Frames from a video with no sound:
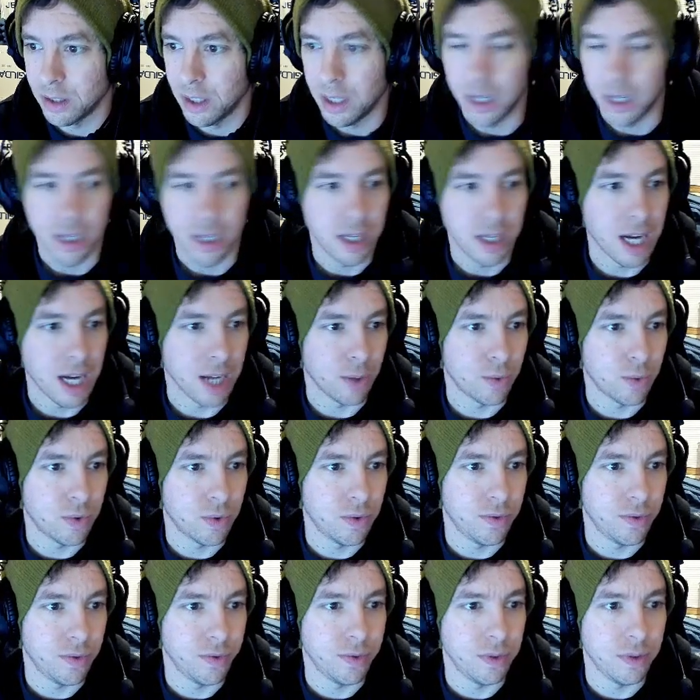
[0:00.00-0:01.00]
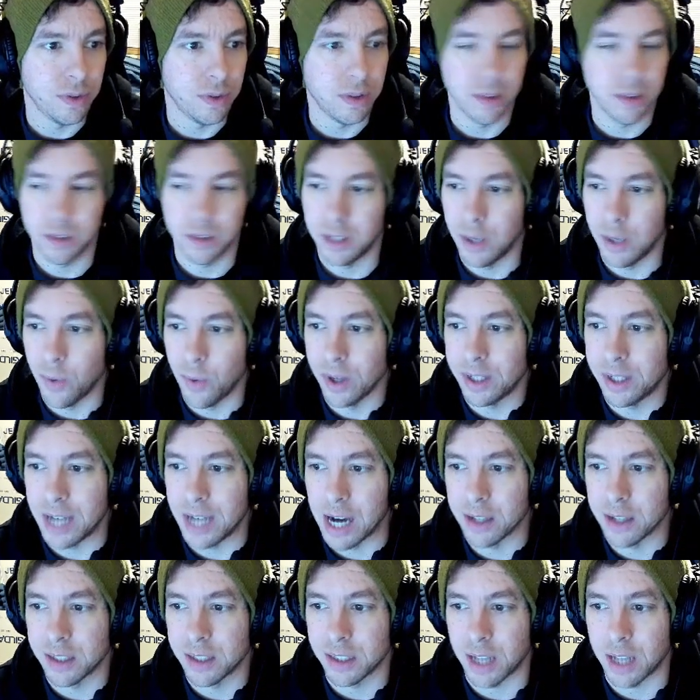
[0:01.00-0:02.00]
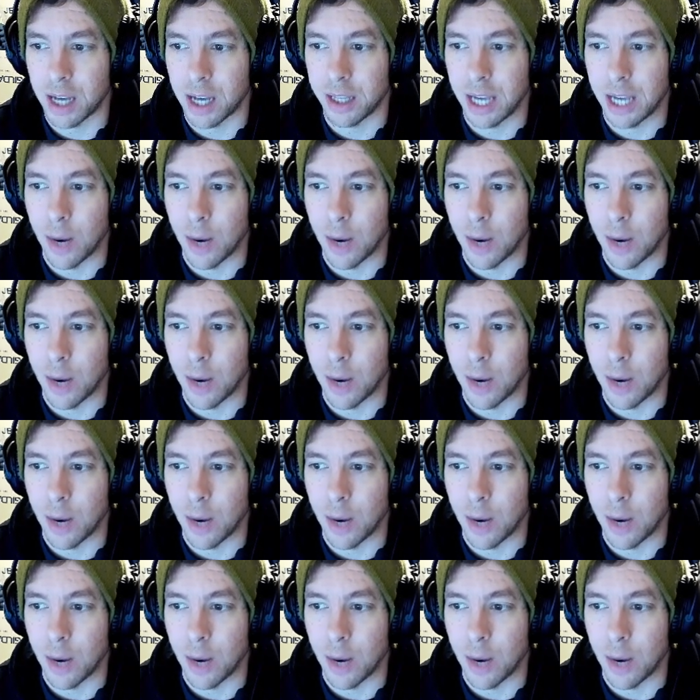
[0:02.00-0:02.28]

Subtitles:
Yeah, it went down slightly.